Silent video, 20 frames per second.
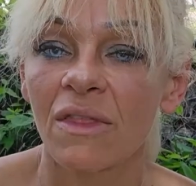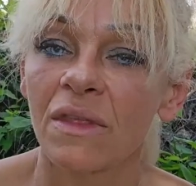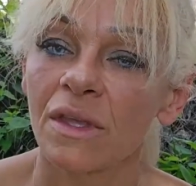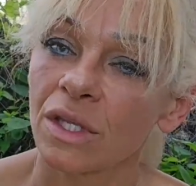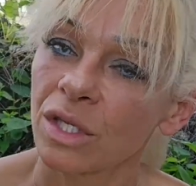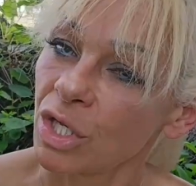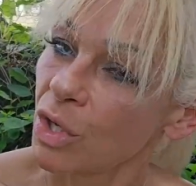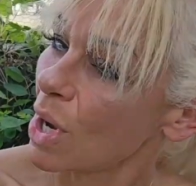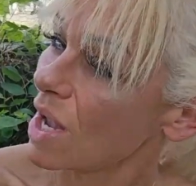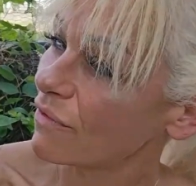
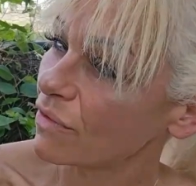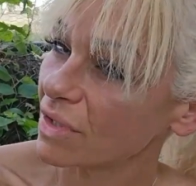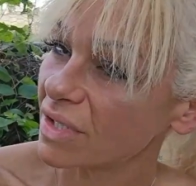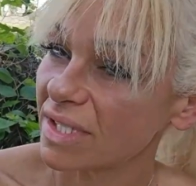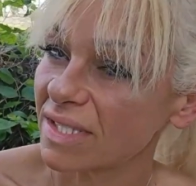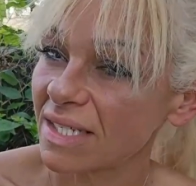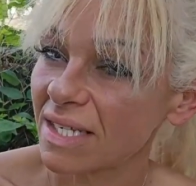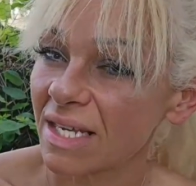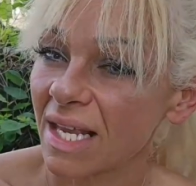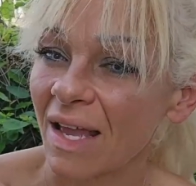
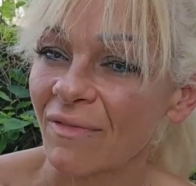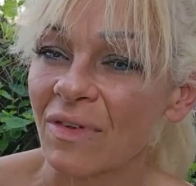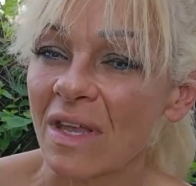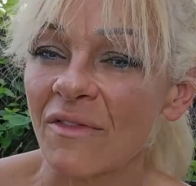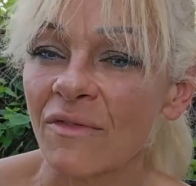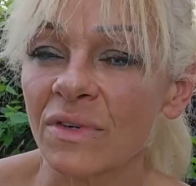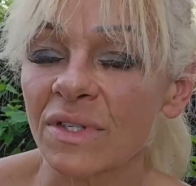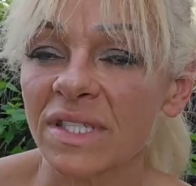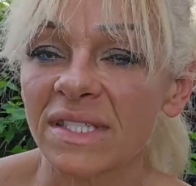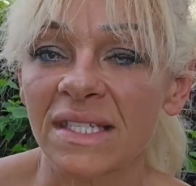have you
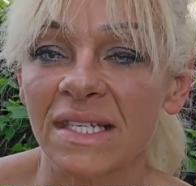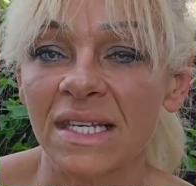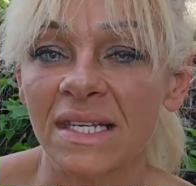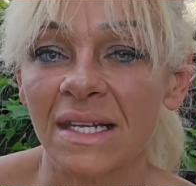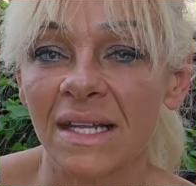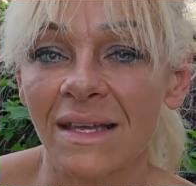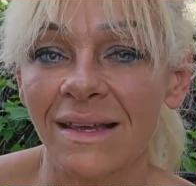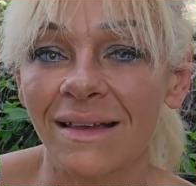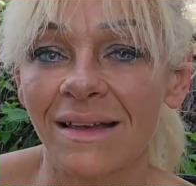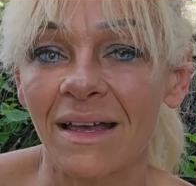ever
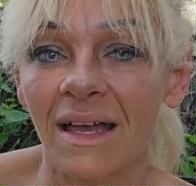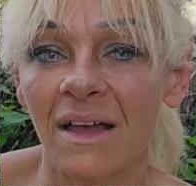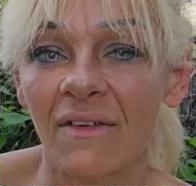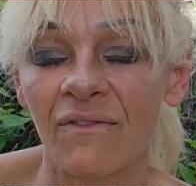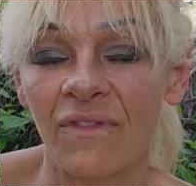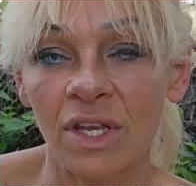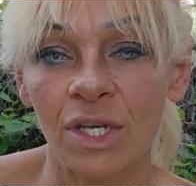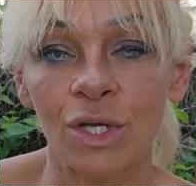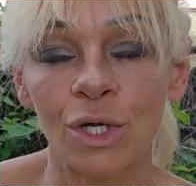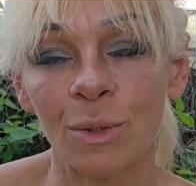seen
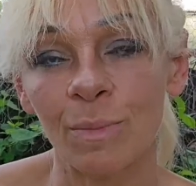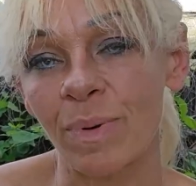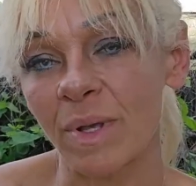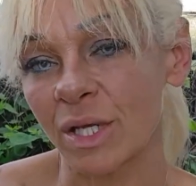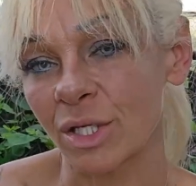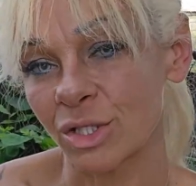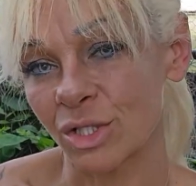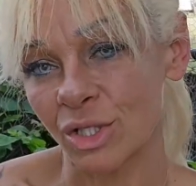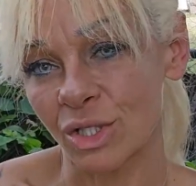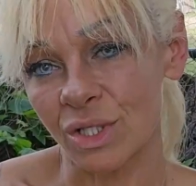vineyard
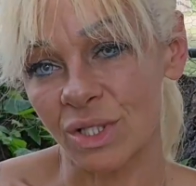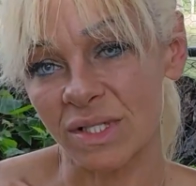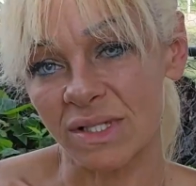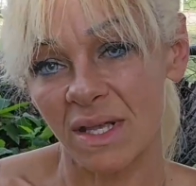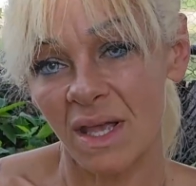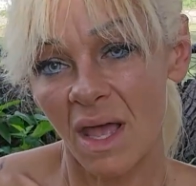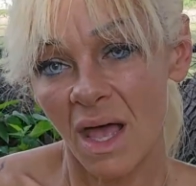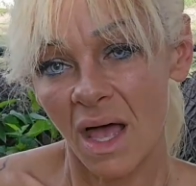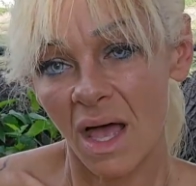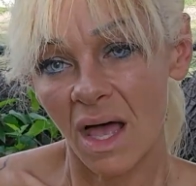pictures
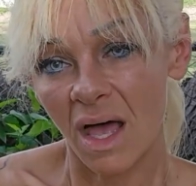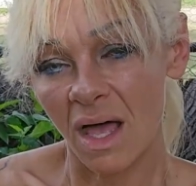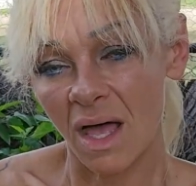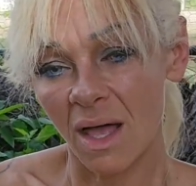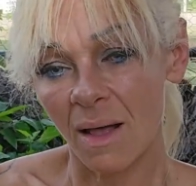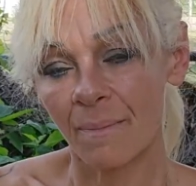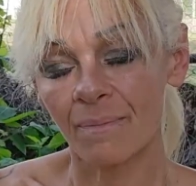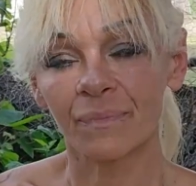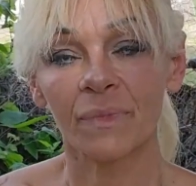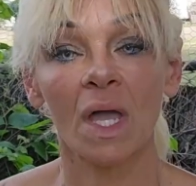
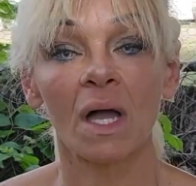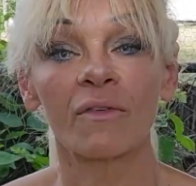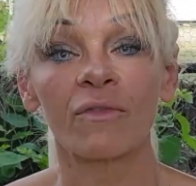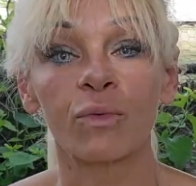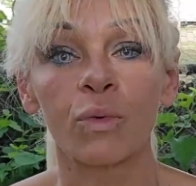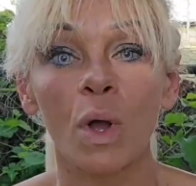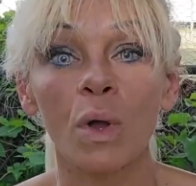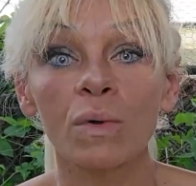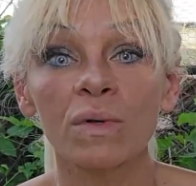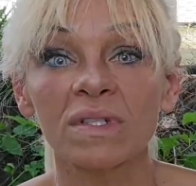of
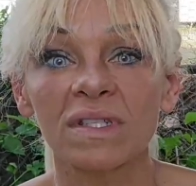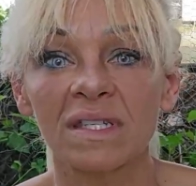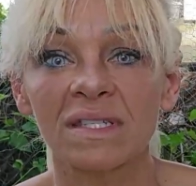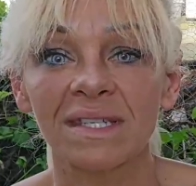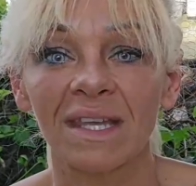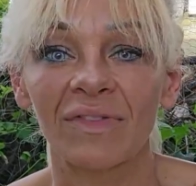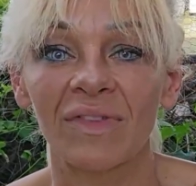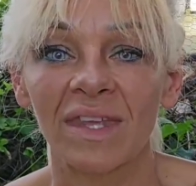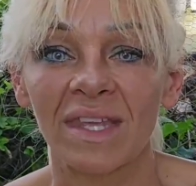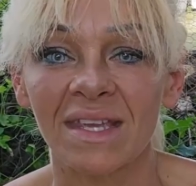roses
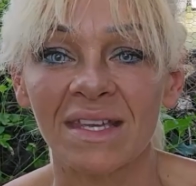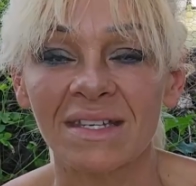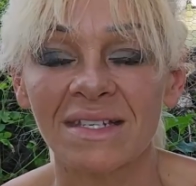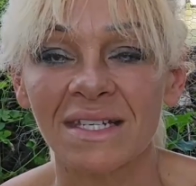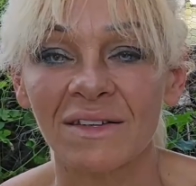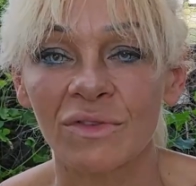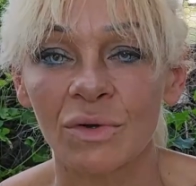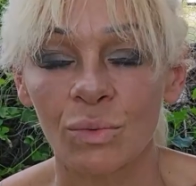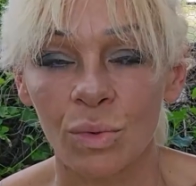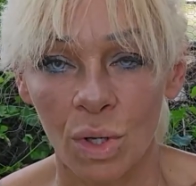at the end
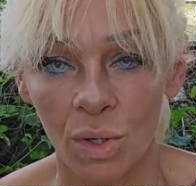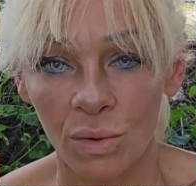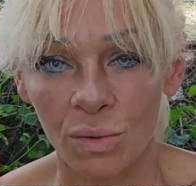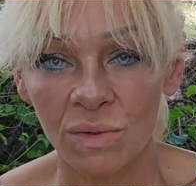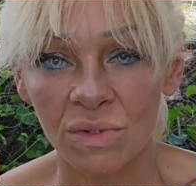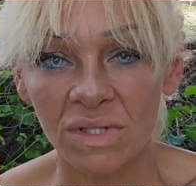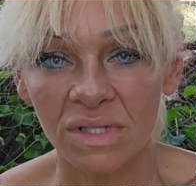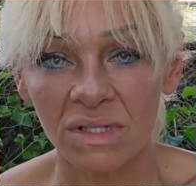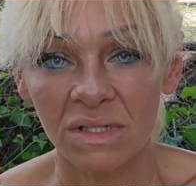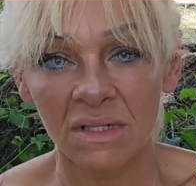of the
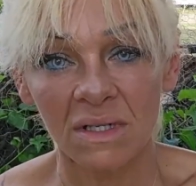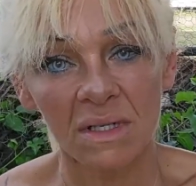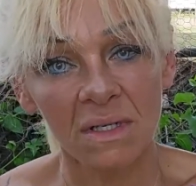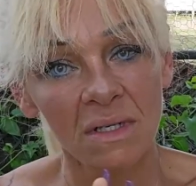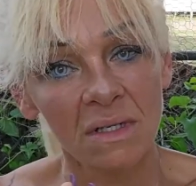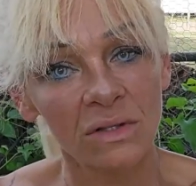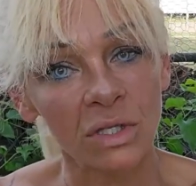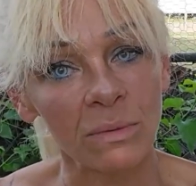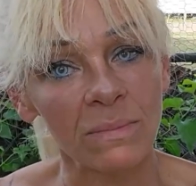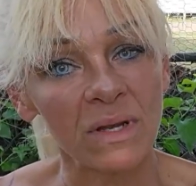rows?
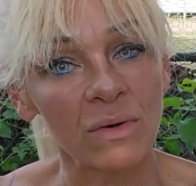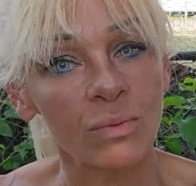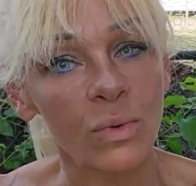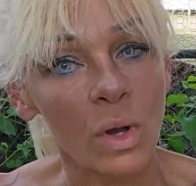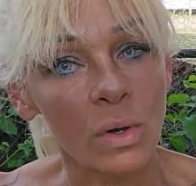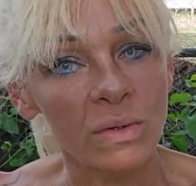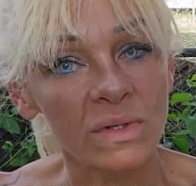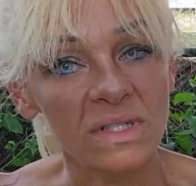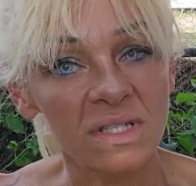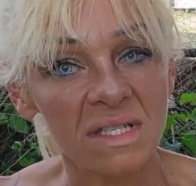There'd be
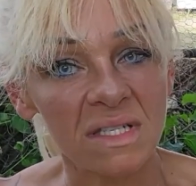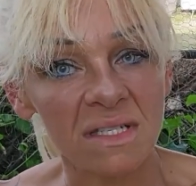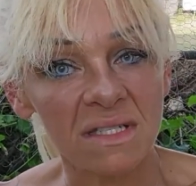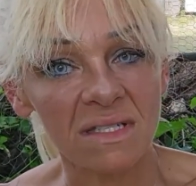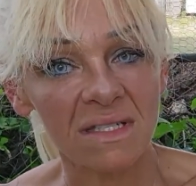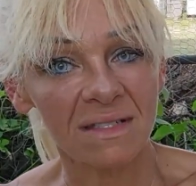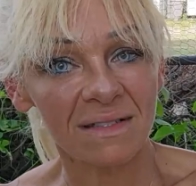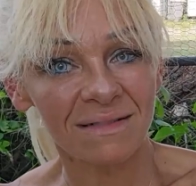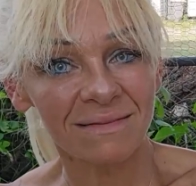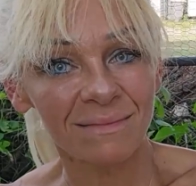
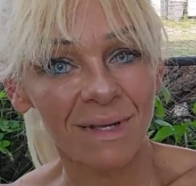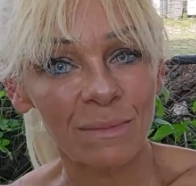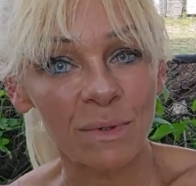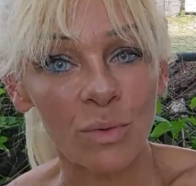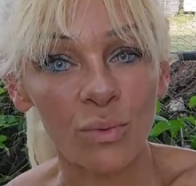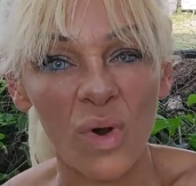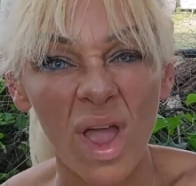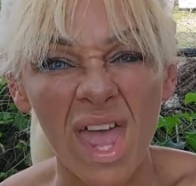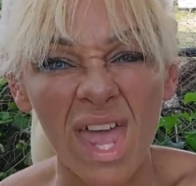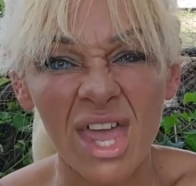roses, maybe
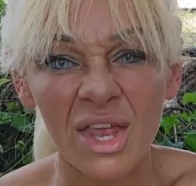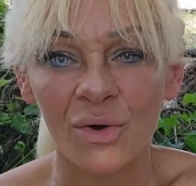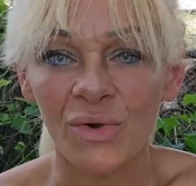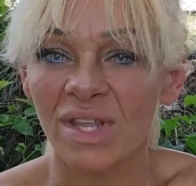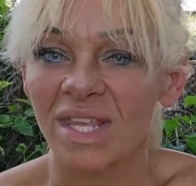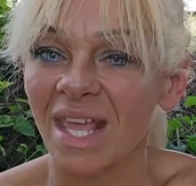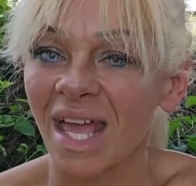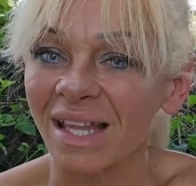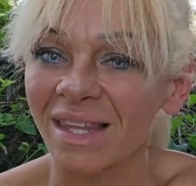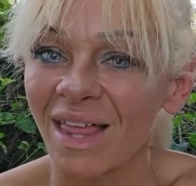red or
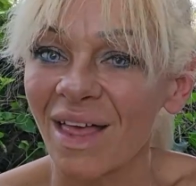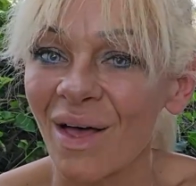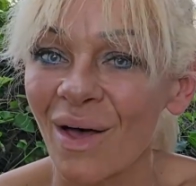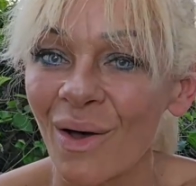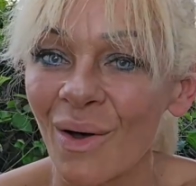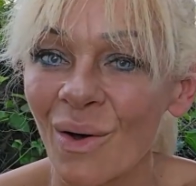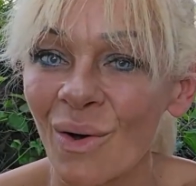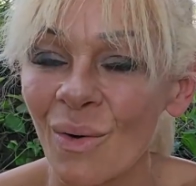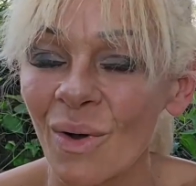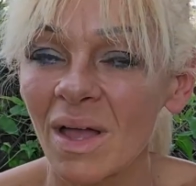
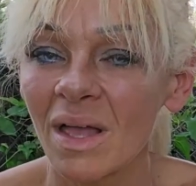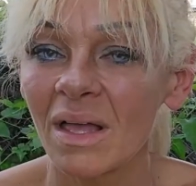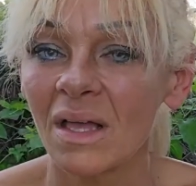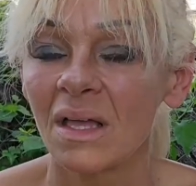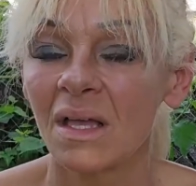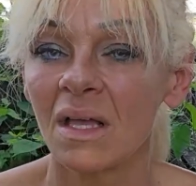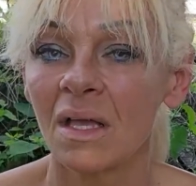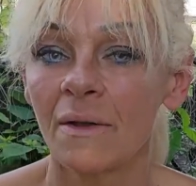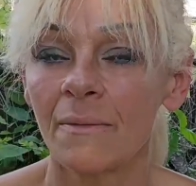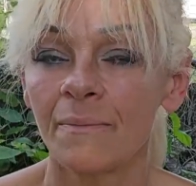yellow.
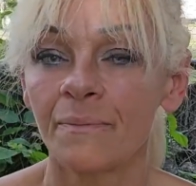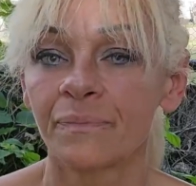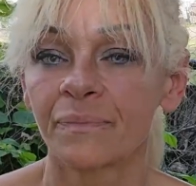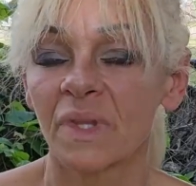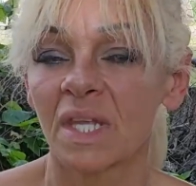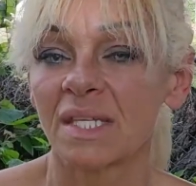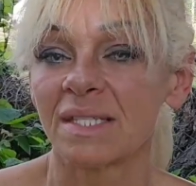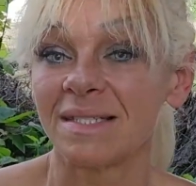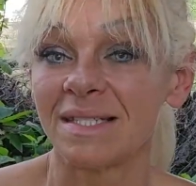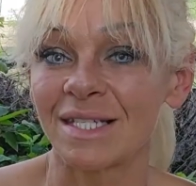
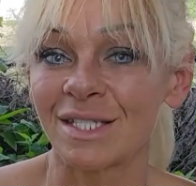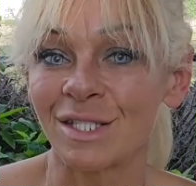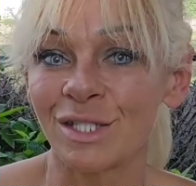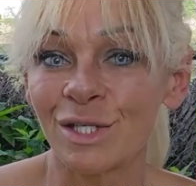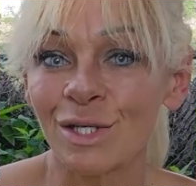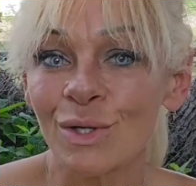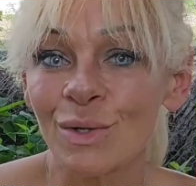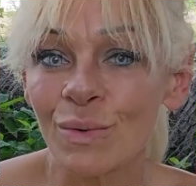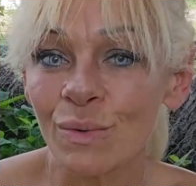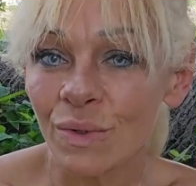Did
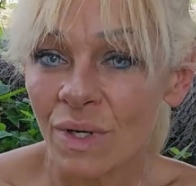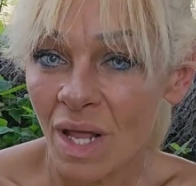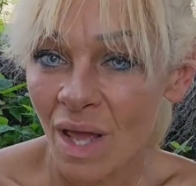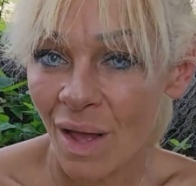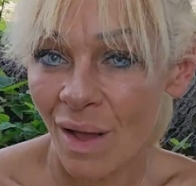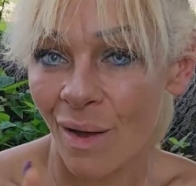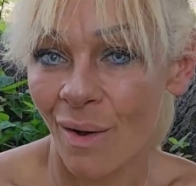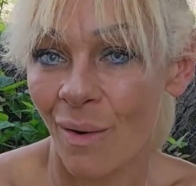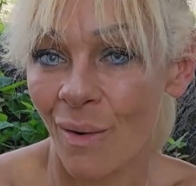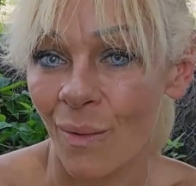you
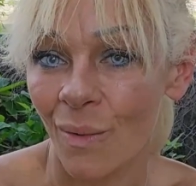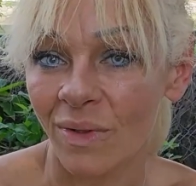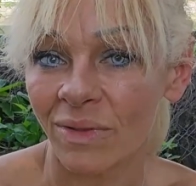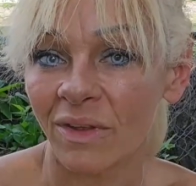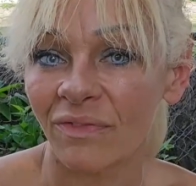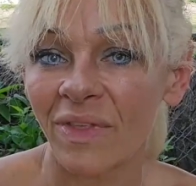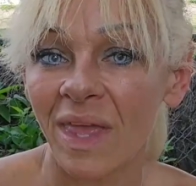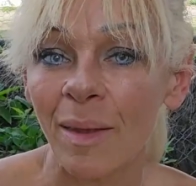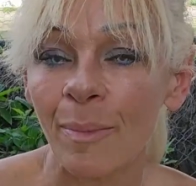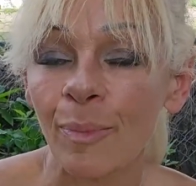know
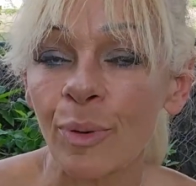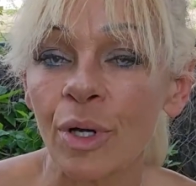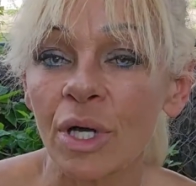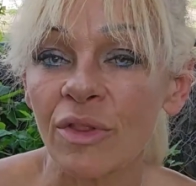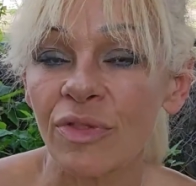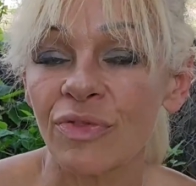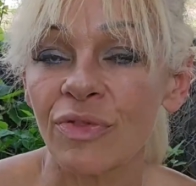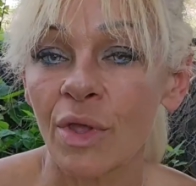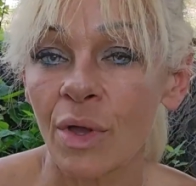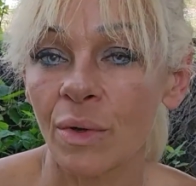that they
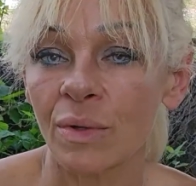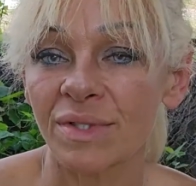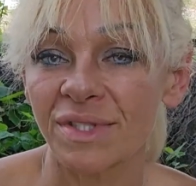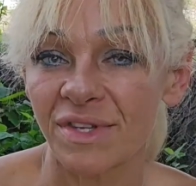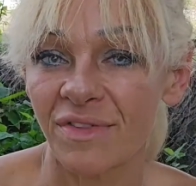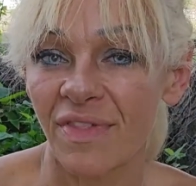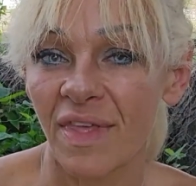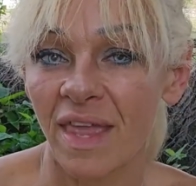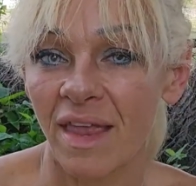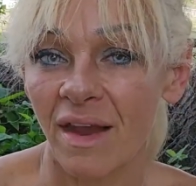put those
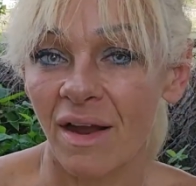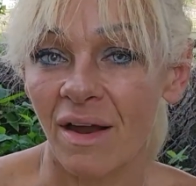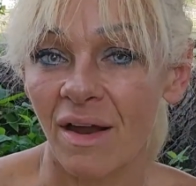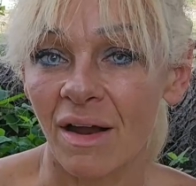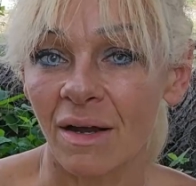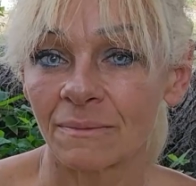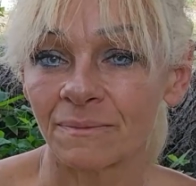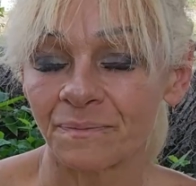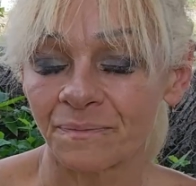there